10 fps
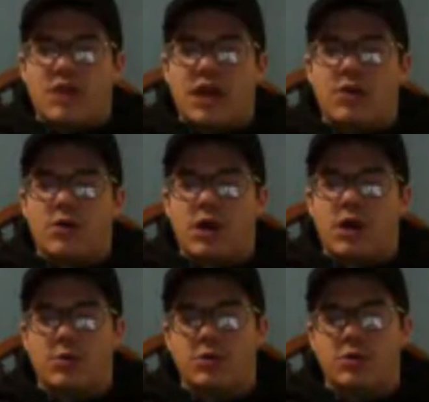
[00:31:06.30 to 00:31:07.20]
we doing on
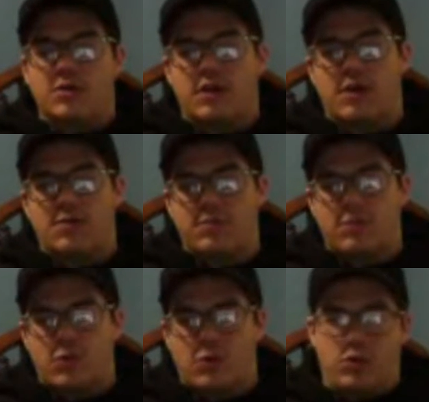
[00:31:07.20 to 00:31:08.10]
time? Or you
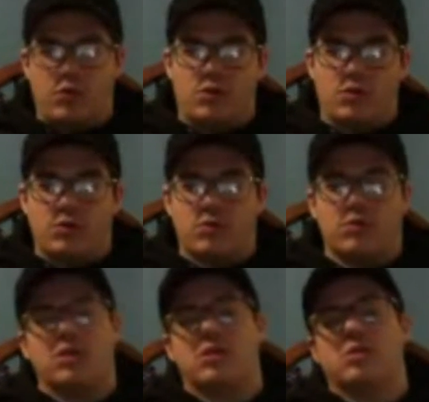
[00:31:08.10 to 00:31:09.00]
don't? That doesn't
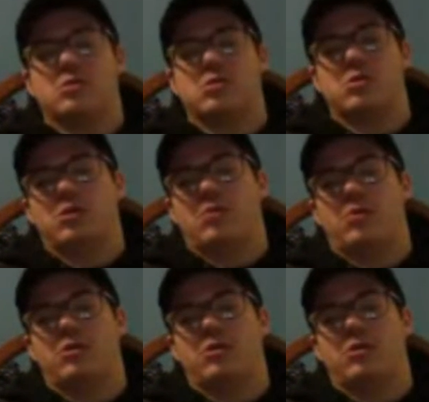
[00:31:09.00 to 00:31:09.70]
show you time, right?